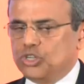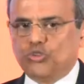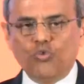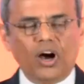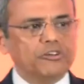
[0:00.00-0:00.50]

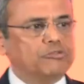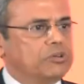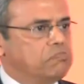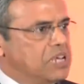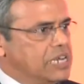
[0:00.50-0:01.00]

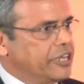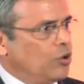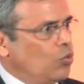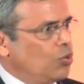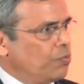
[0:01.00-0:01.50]
200
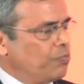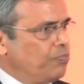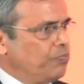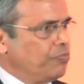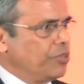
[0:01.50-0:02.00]
million
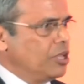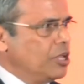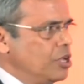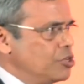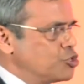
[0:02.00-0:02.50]

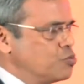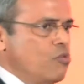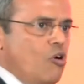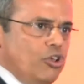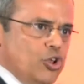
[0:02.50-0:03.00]

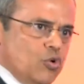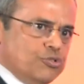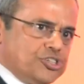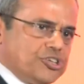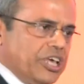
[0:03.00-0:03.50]
small
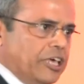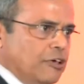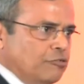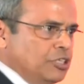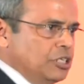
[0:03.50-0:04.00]
loans
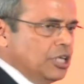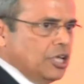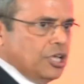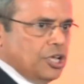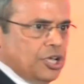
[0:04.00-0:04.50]

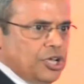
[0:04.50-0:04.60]
given